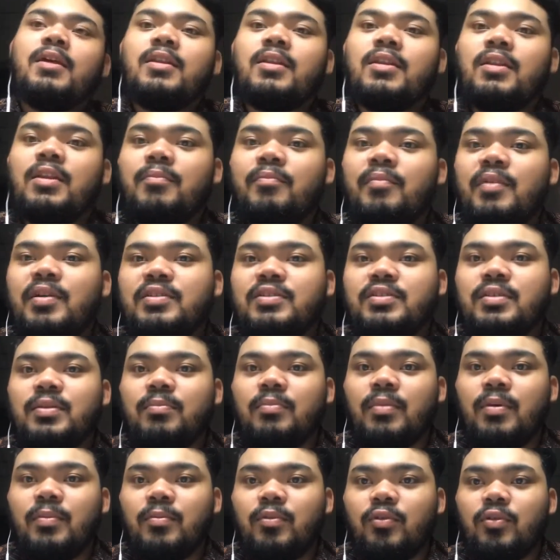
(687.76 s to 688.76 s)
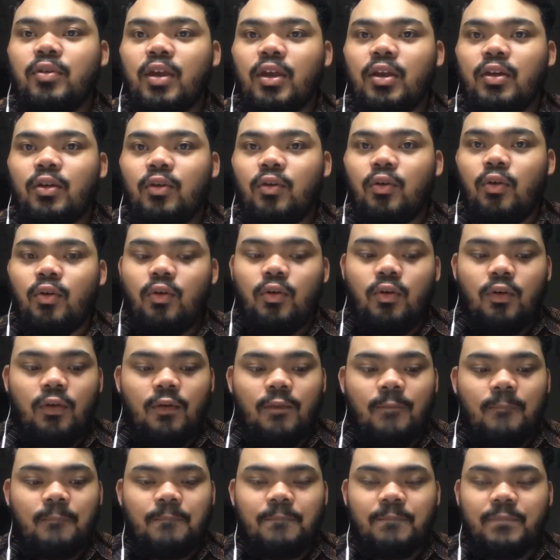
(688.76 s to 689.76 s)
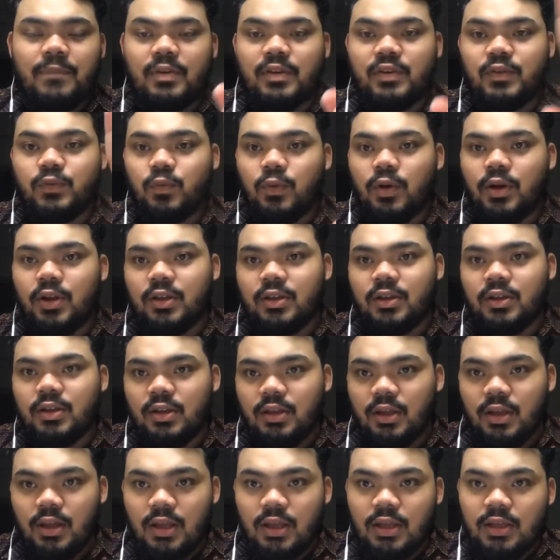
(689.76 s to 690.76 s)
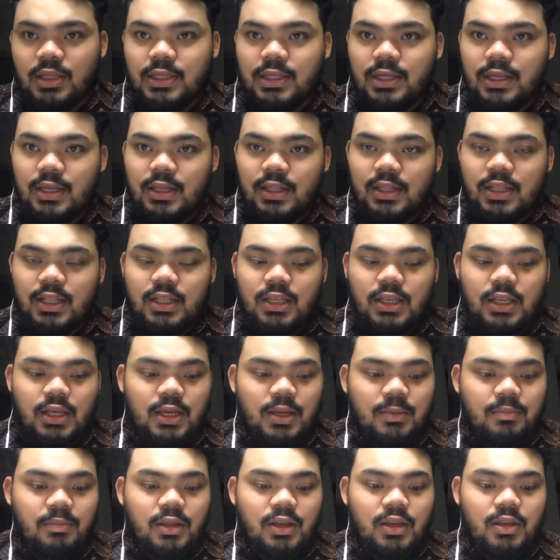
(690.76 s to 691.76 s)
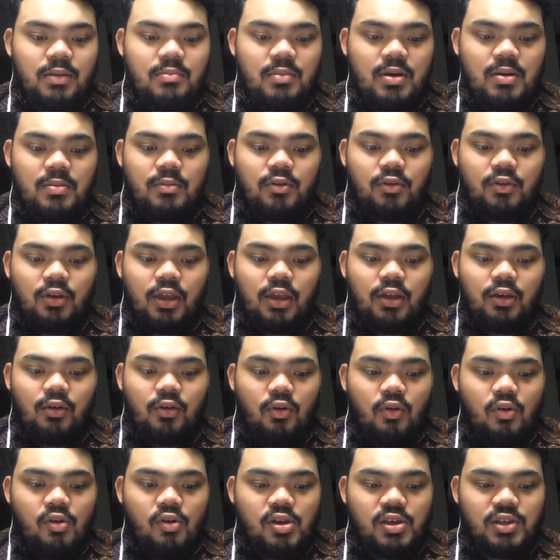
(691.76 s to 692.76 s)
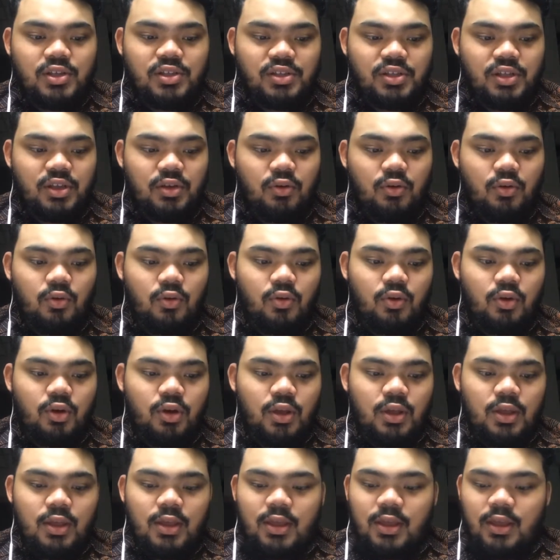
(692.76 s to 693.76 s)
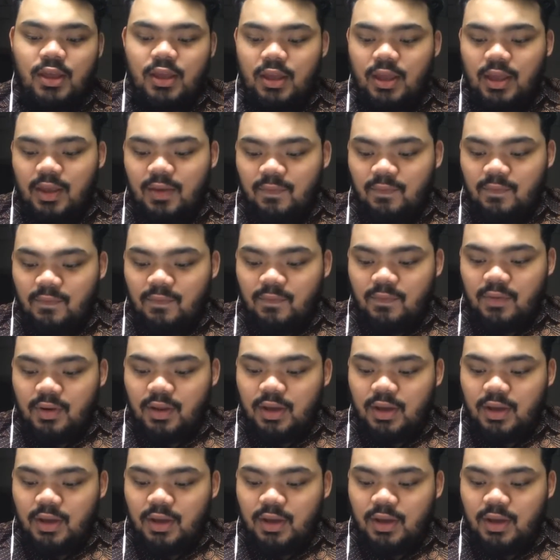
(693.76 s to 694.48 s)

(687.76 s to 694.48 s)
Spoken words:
maximum you can go is 1 and the minimum you can go is 0. If